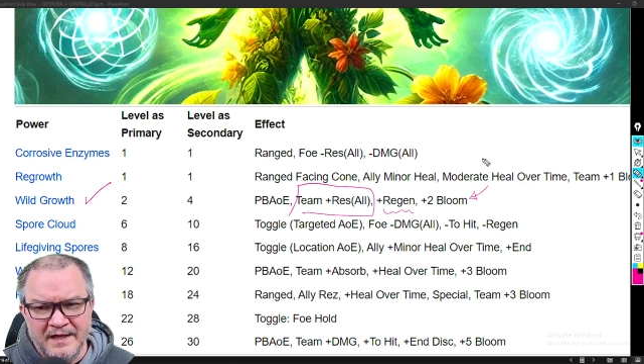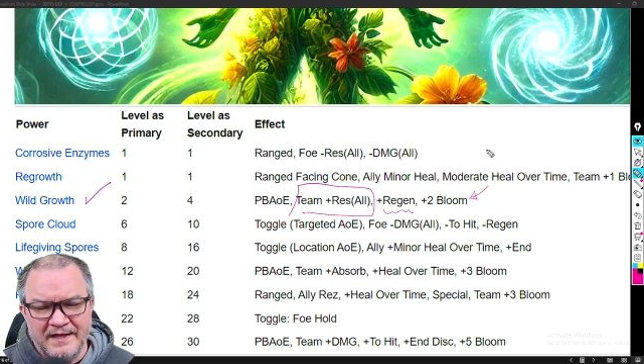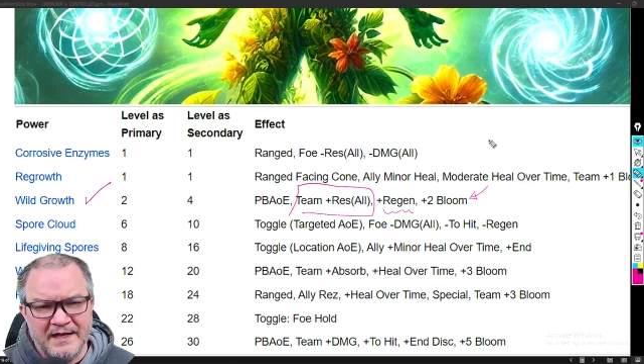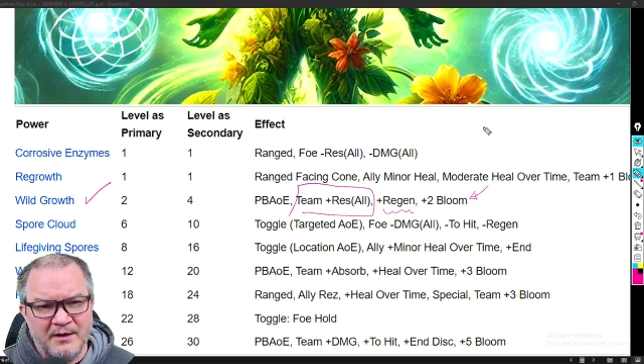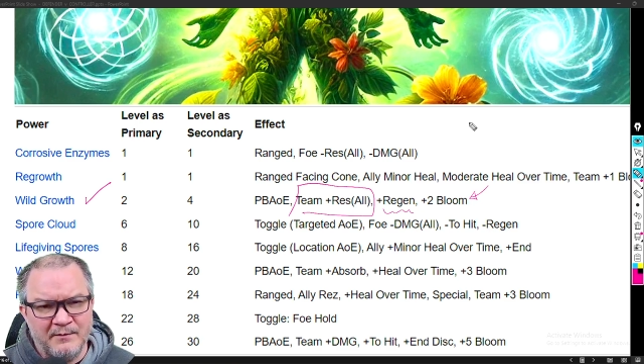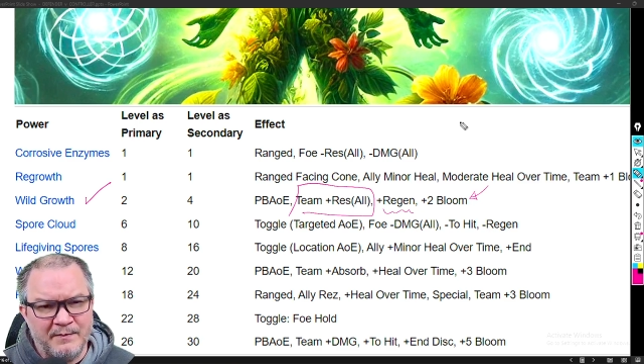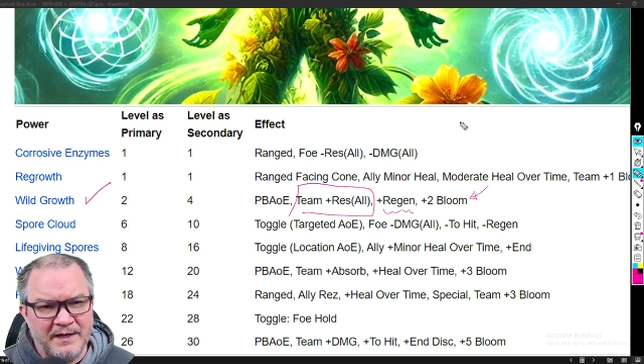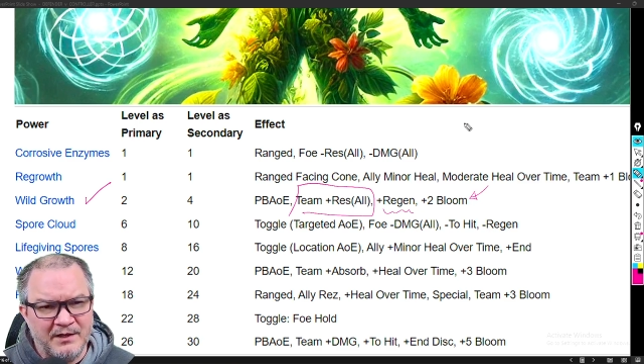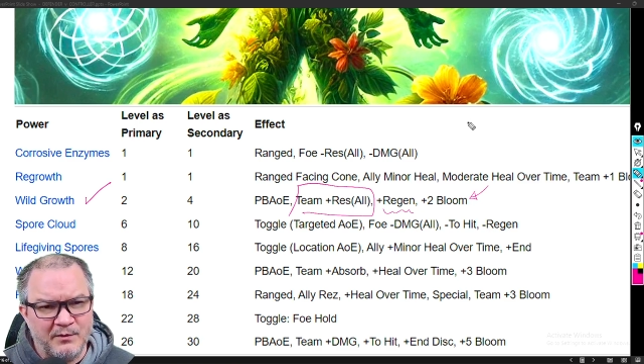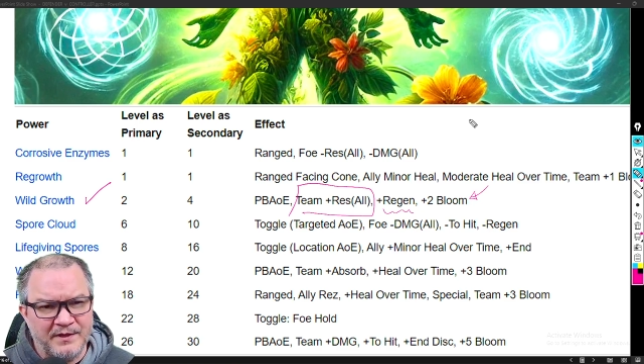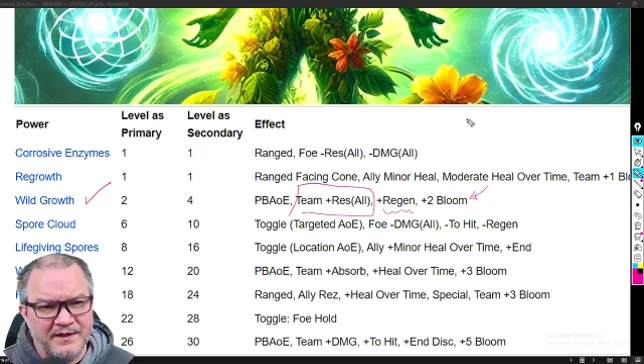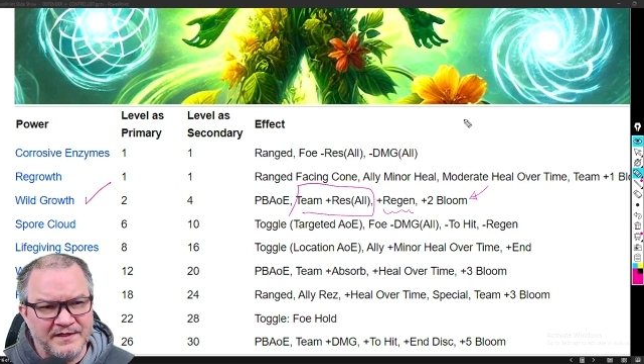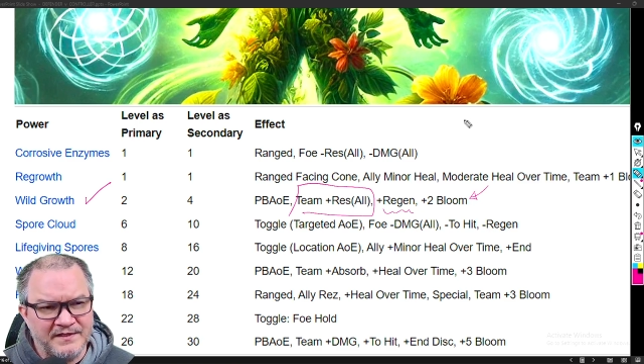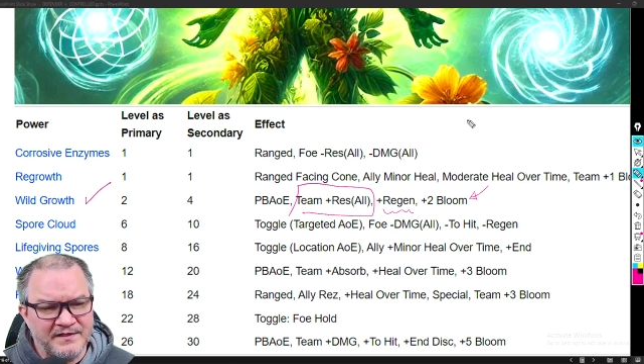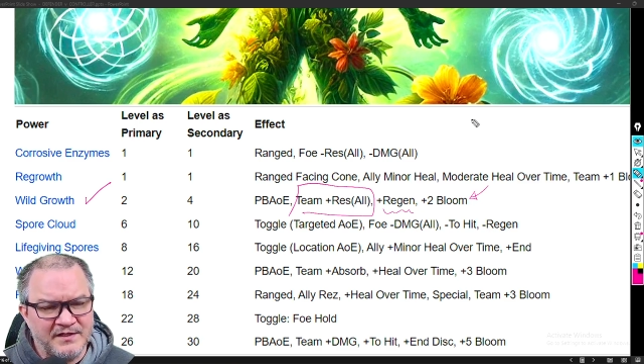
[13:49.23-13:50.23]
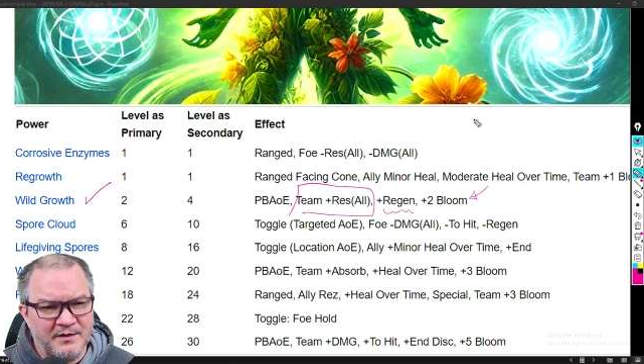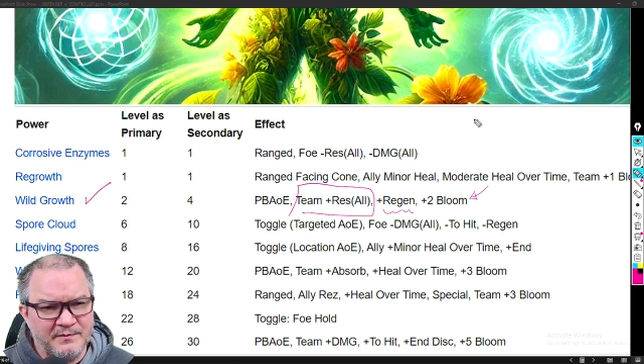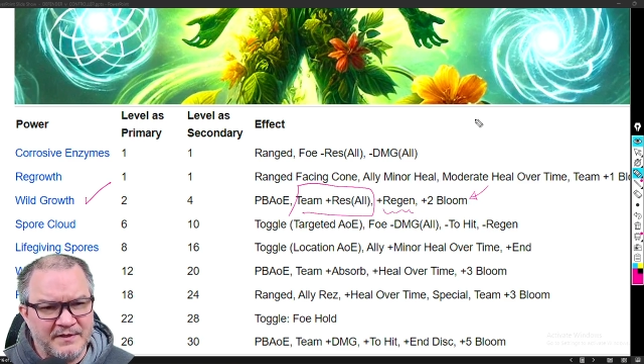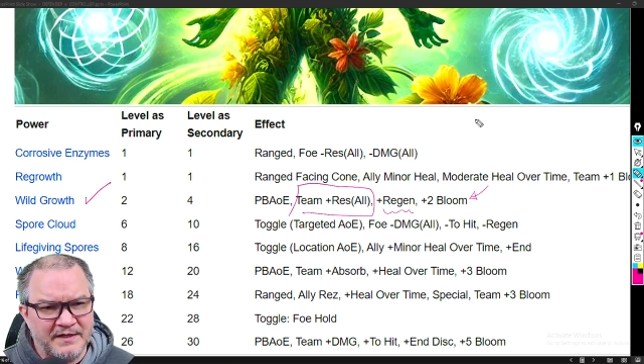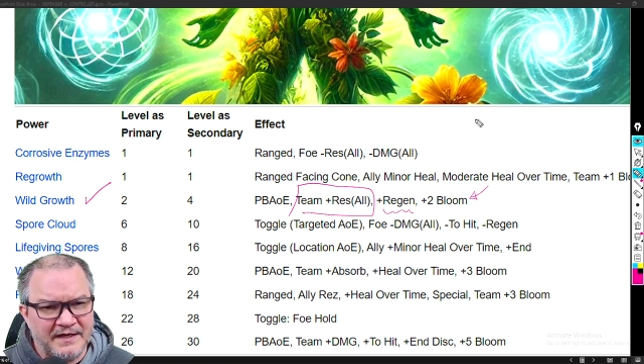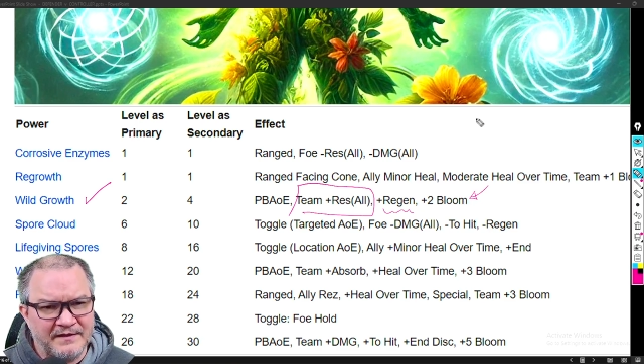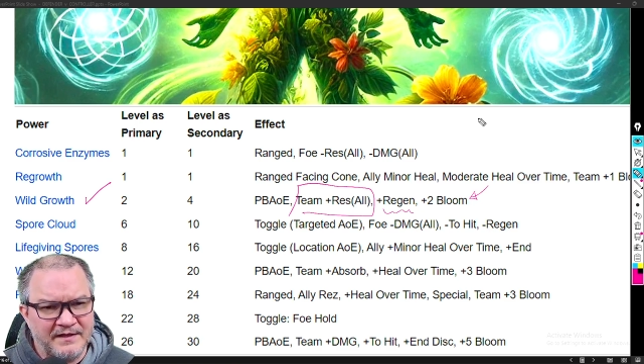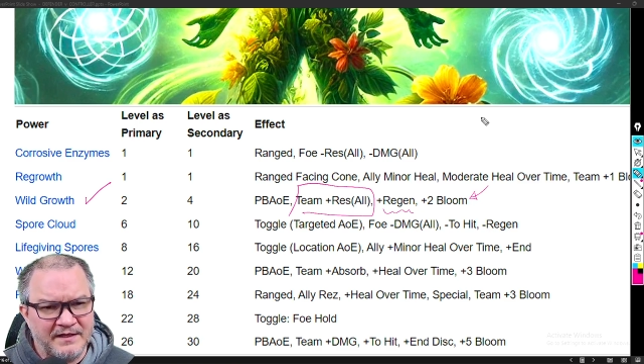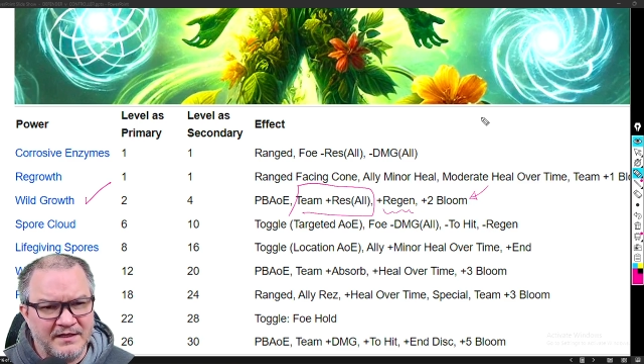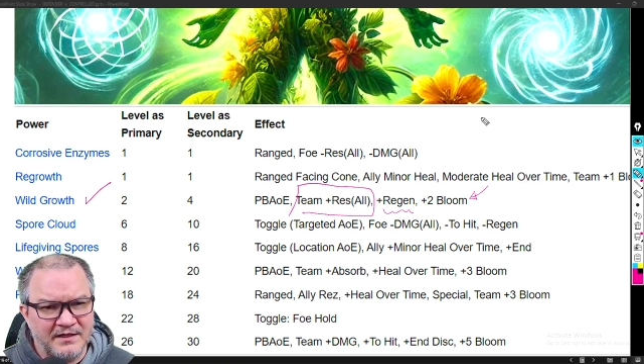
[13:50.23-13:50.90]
Now, by the way, this is something that I think